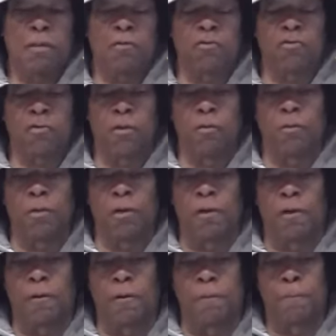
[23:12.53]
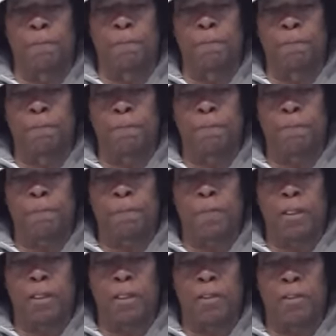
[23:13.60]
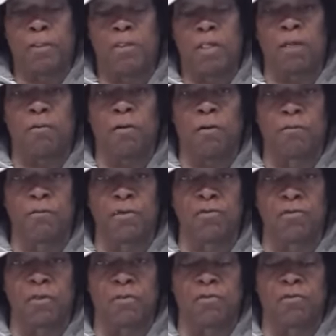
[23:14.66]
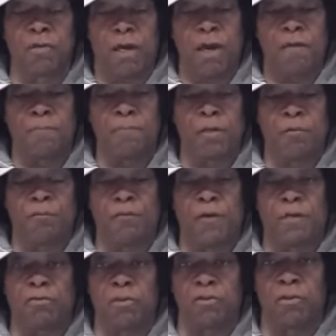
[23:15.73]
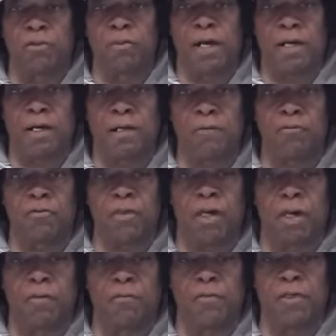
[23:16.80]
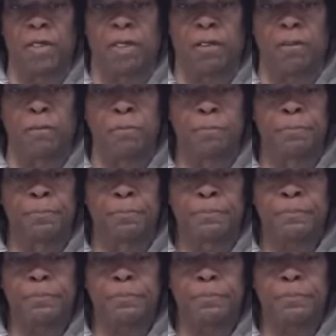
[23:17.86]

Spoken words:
And so, yet all these things have been affecting your lives every day,